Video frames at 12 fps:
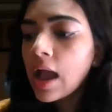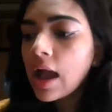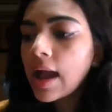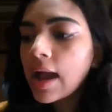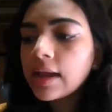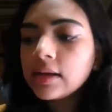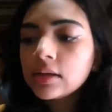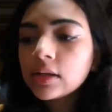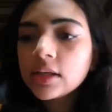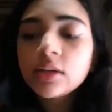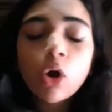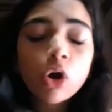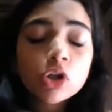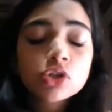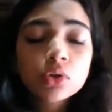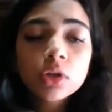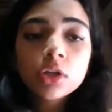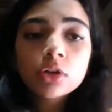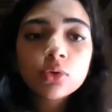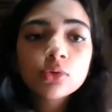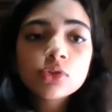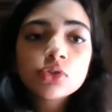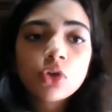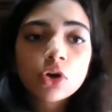And it also
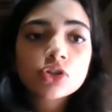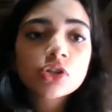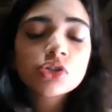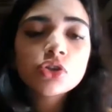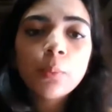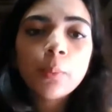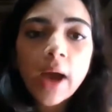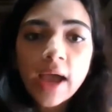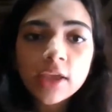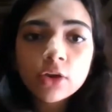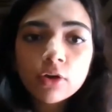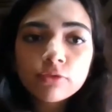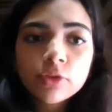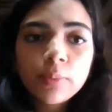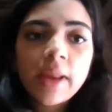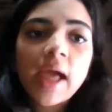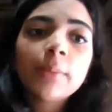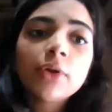includes not just your buying of the plan,